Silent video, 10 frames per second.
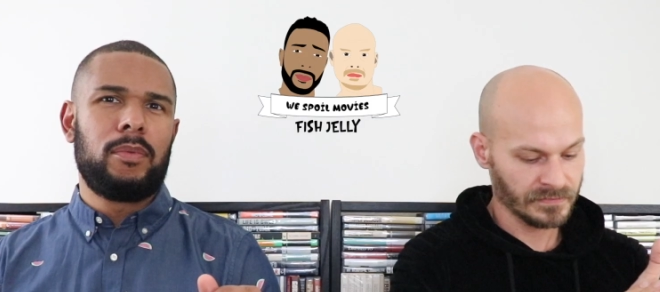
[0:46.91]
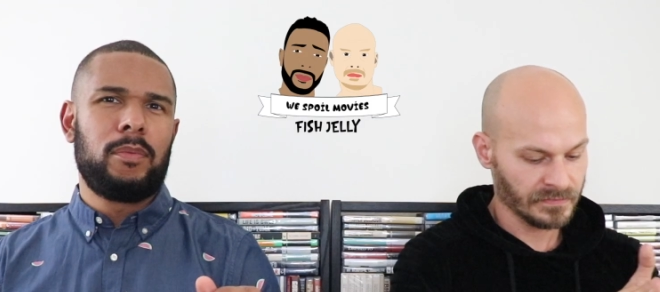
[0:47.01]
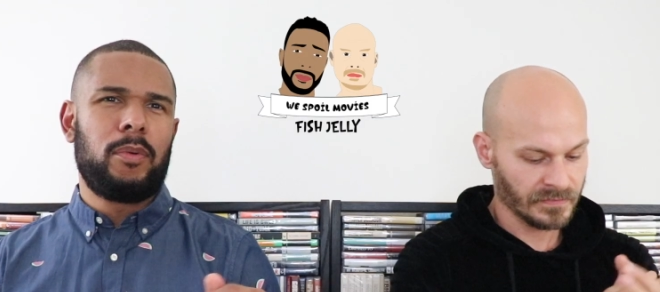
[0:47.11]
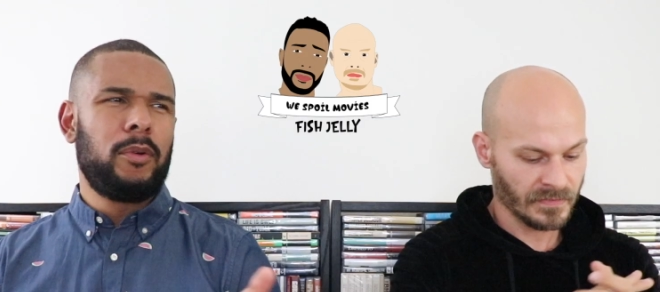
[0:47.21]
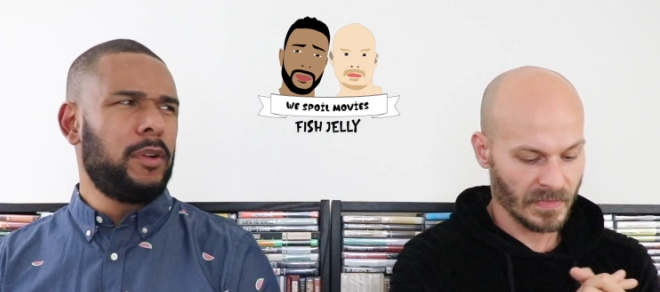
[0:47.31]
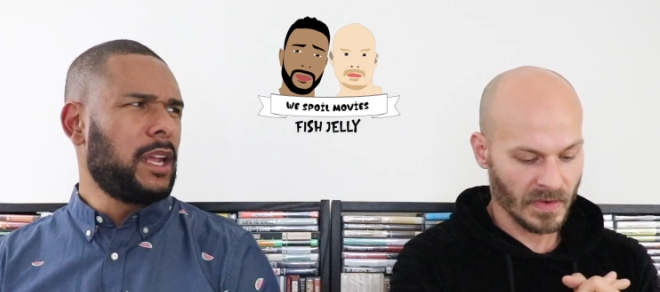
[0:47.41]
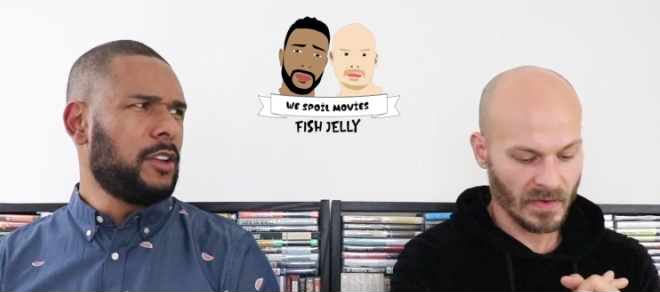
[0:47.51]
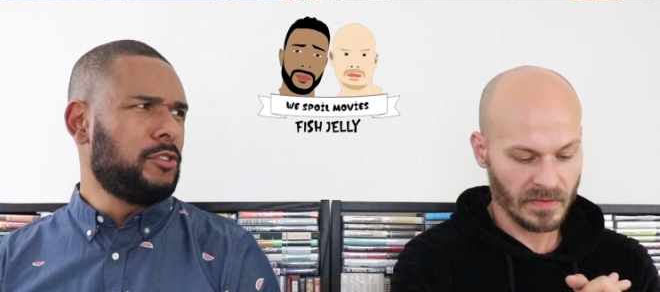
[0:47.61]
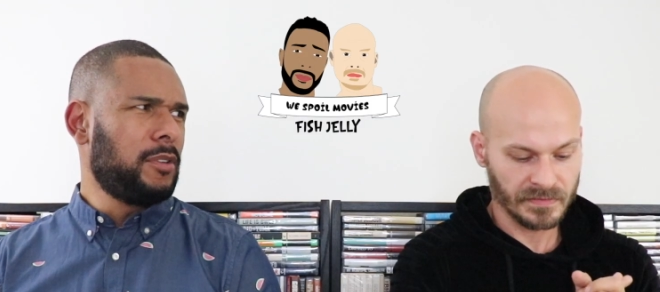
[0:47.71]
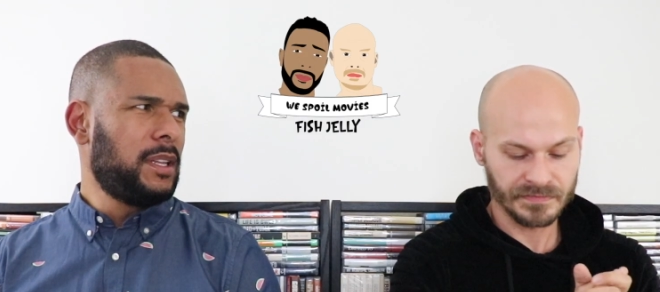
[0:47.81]
Speaker 1: report like
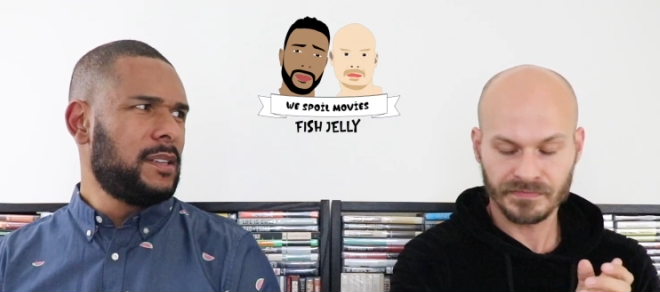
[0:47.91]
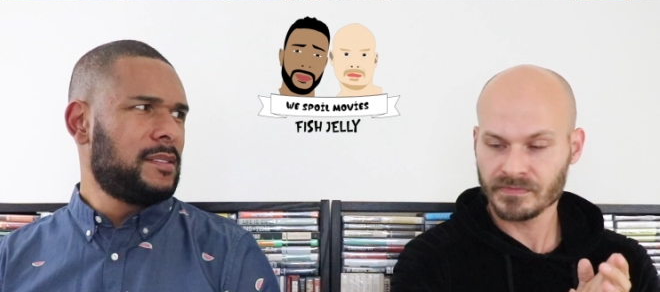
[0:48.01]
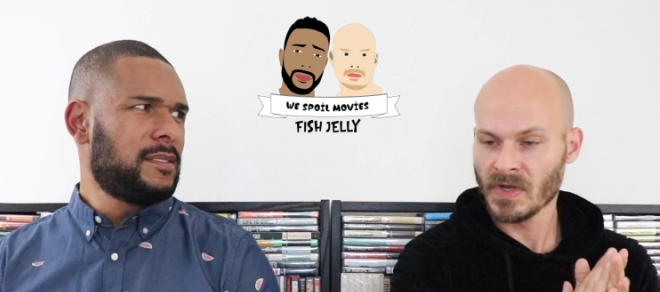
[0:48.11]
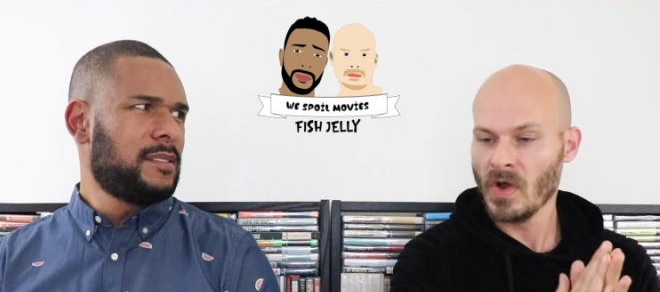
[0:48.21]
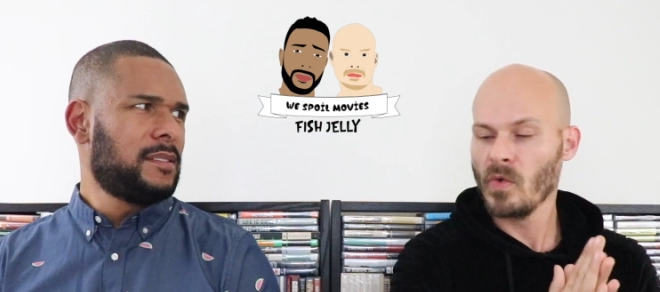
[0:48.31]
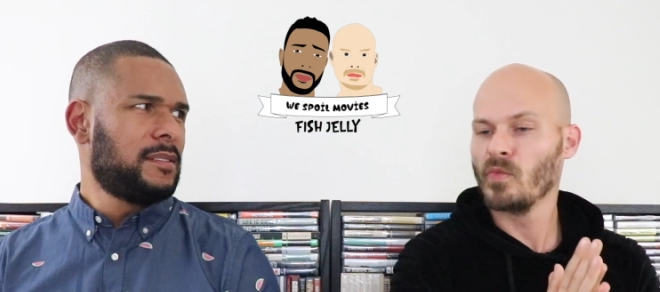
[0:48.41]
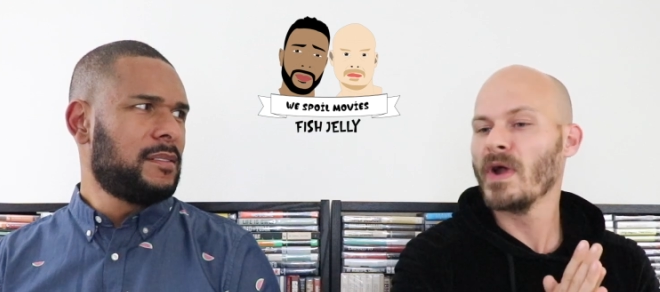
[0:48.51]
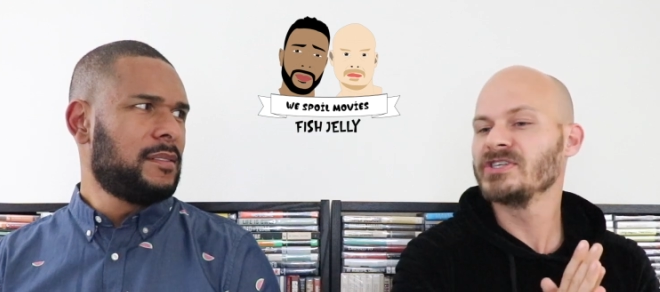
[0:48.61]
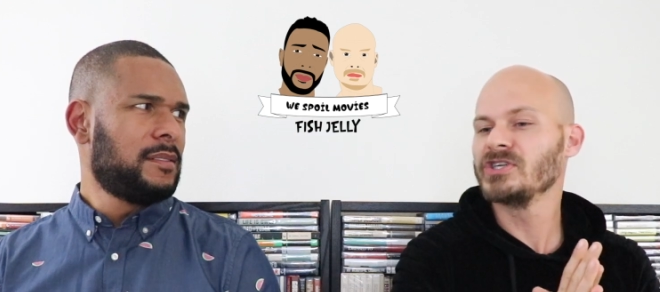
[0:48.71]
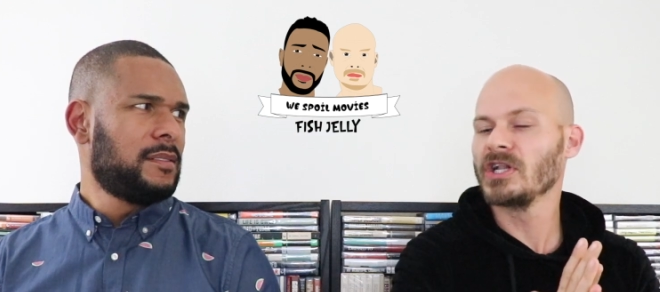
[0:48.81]
a journalist.
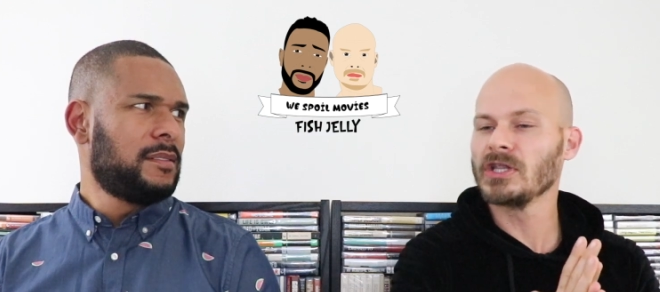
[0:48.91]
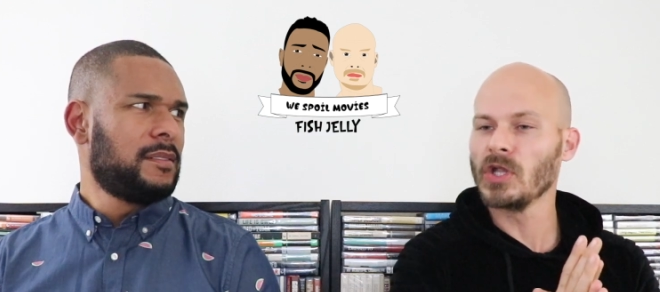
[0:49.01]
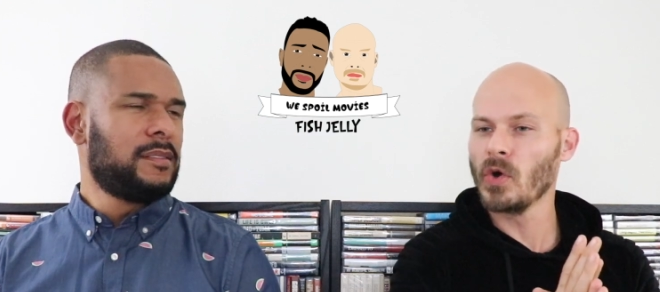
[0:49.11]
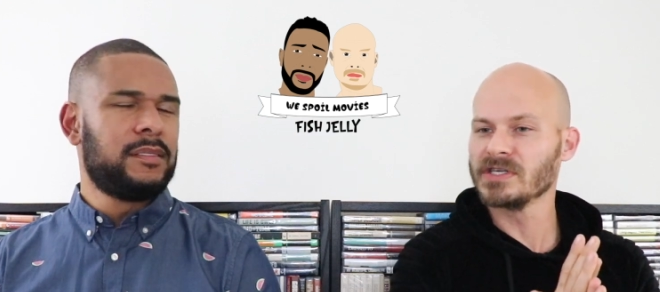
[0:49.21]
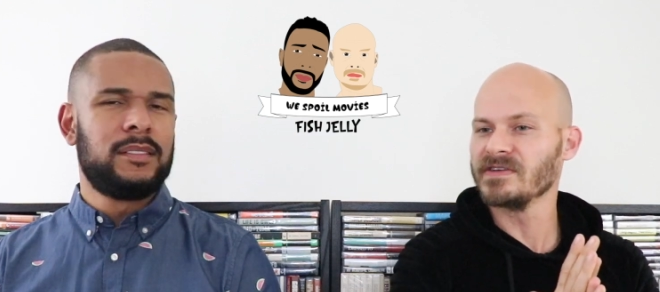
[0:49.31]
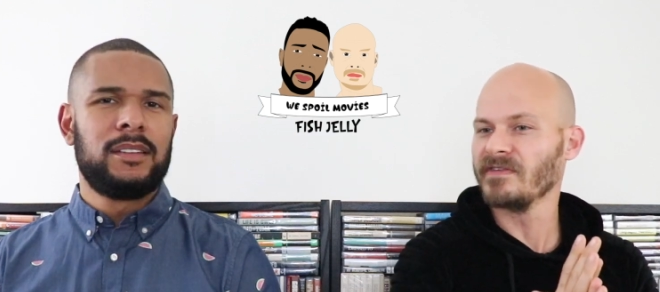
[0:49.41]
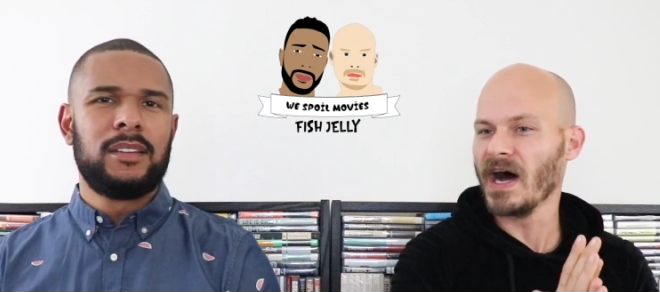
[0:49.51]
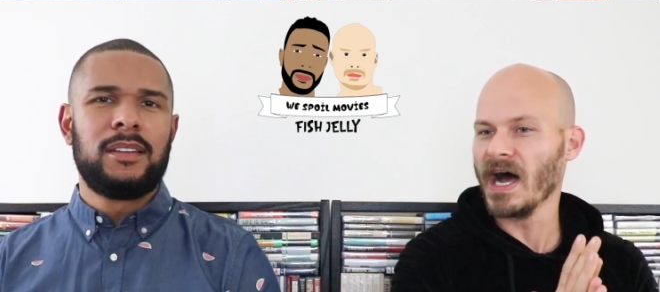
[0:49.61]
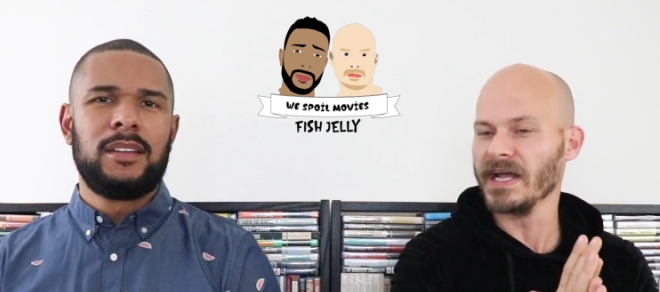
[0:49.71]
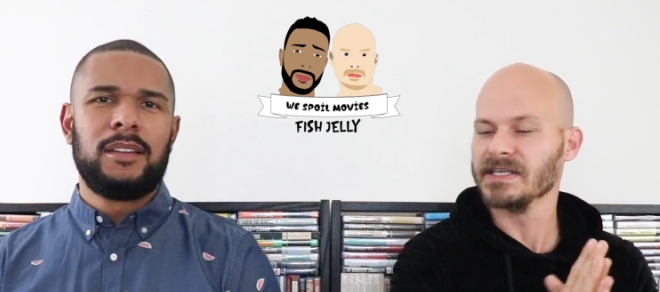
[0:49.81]
Reginald Lord
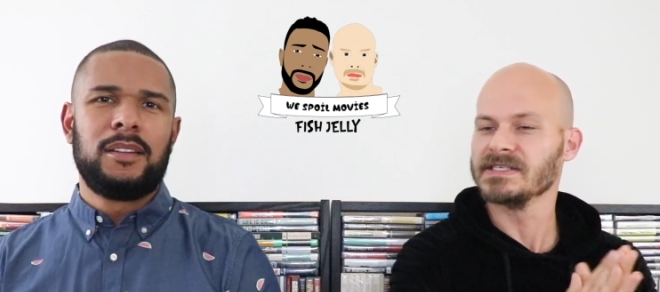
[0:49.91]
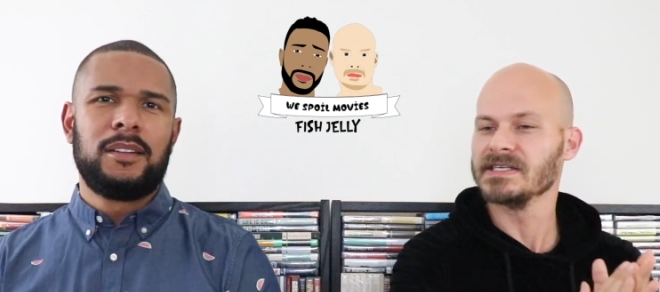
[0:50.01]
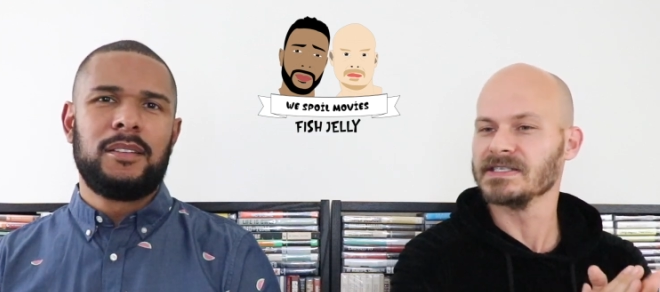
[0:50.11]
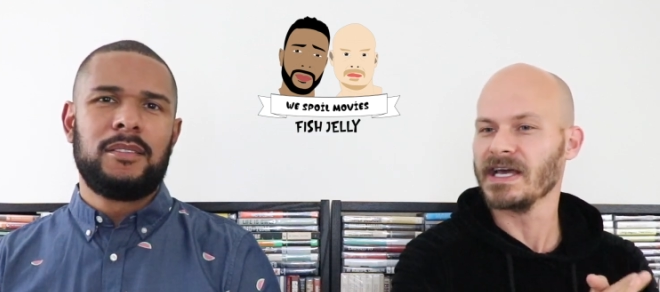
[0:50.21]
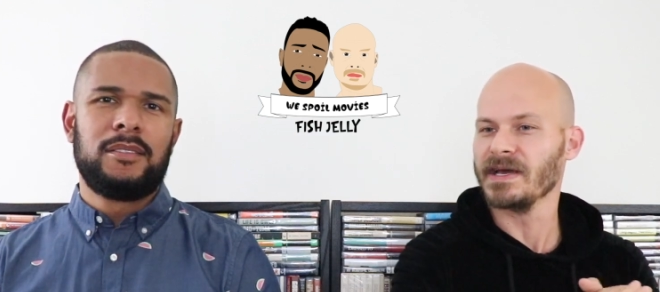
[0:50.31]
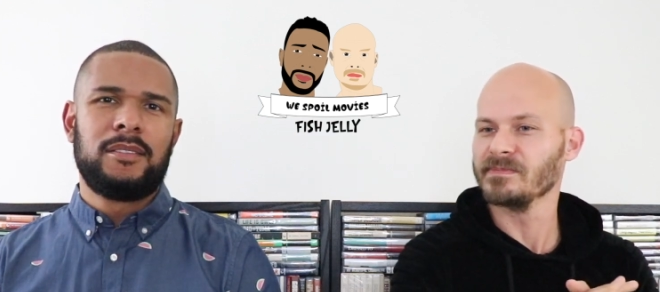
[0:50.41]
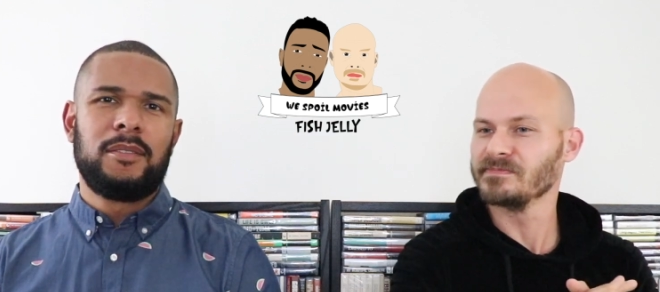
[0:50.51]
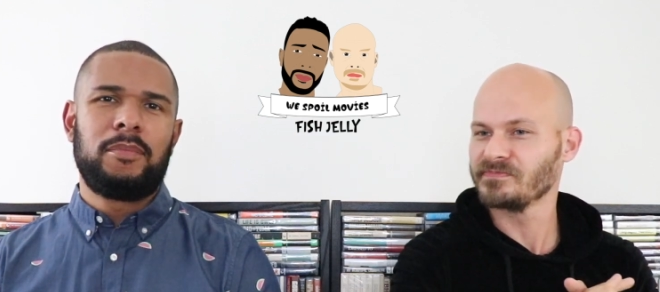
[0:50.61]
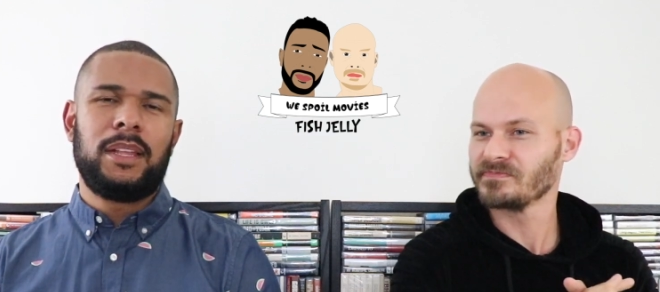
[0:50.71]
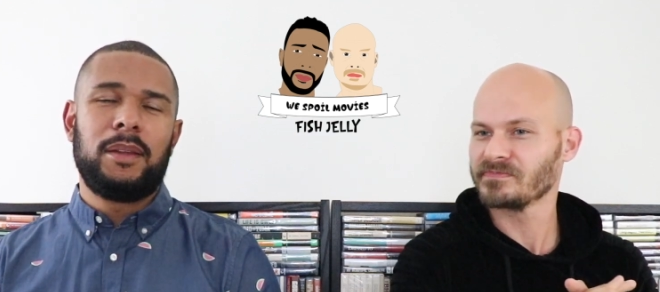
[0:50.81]
Devine is his
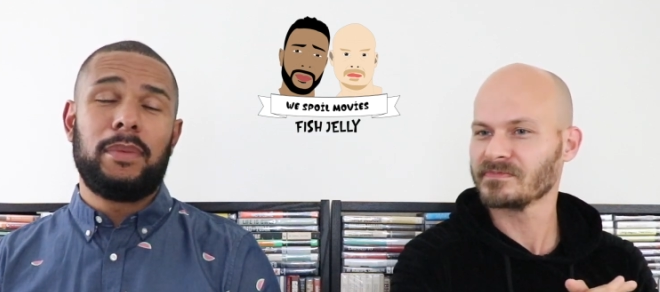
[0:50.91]
name, played